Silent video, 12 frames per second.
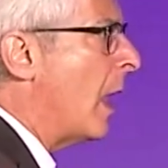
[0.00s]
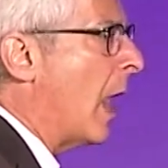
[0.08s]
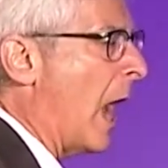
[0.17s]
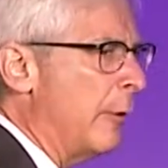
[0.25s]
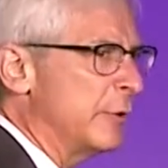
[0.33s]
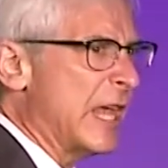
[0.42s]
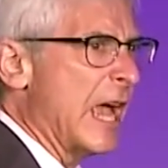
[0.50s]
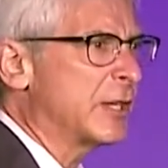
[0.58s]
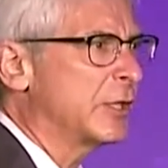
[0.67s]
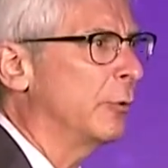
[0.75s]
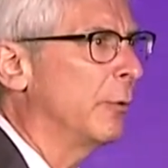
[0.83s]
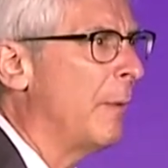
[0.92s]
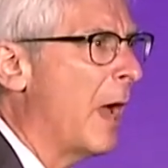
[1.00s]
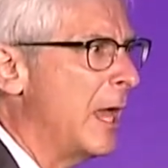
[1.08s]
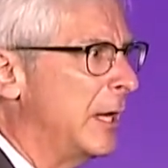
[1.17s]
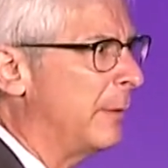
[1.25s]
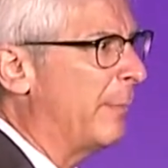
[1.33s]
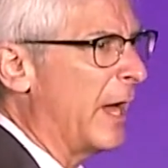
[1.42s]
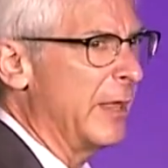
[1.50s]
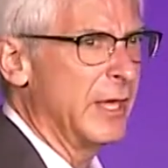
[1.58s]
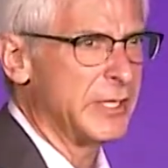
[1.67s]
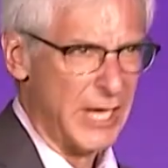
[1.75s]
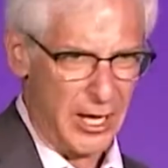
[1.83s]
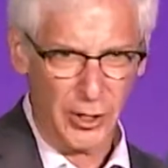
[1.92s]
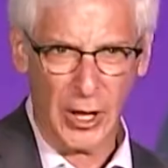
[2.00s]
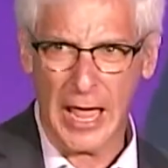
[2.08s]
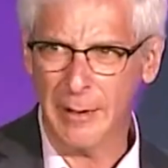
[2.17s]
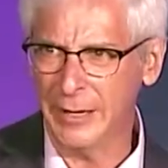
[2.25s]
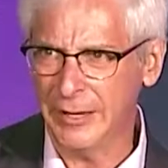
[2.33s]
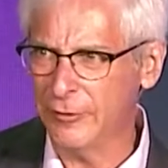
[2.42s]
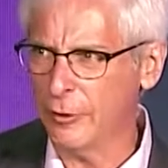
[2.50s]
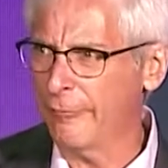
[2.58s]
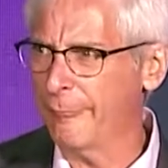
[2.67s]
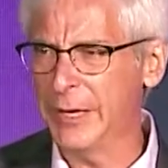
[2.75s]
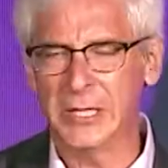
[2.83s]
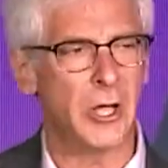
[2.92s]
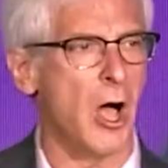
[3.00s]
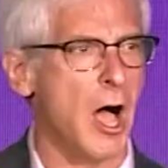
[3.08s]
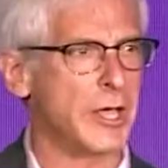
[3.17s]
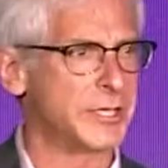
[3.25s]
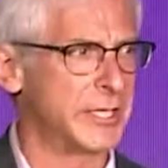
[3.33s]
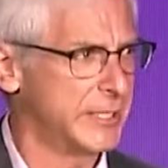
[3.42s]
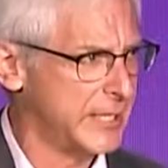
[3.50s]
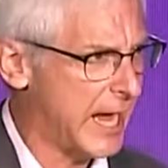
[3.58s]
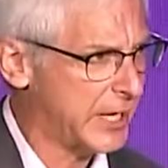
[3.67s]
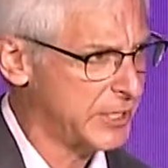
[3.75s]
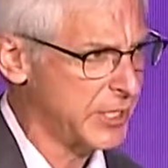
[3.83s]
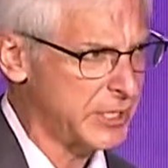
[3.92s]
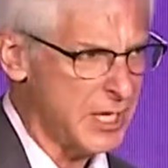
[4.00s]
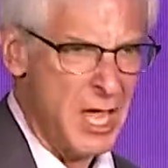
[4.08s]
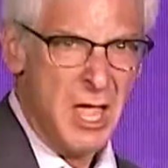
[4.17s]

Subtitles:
I was actually reminded by this. I don't know how many of you have been to Austin, Texas.